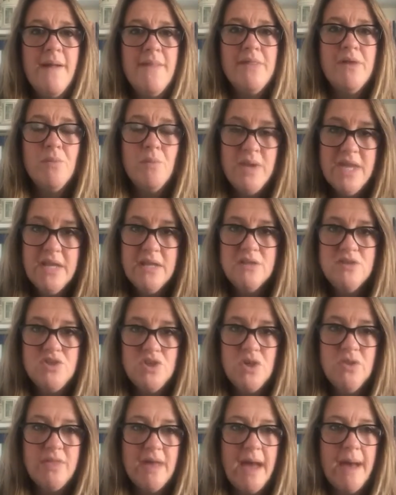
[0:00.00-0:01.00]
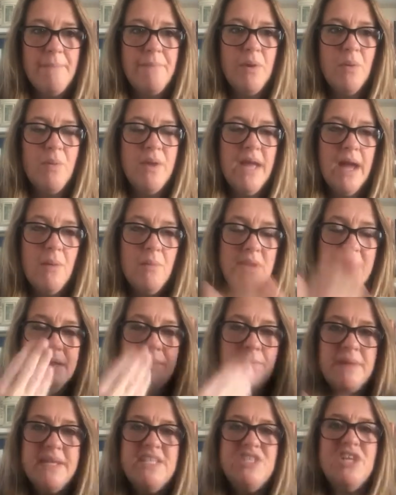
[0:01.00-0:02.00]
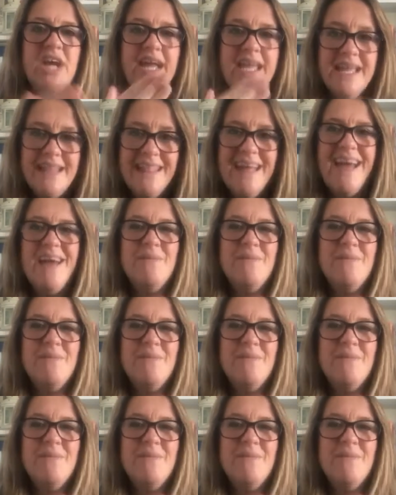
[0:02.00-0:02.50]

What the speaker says: then we can do that. But we can be checking that.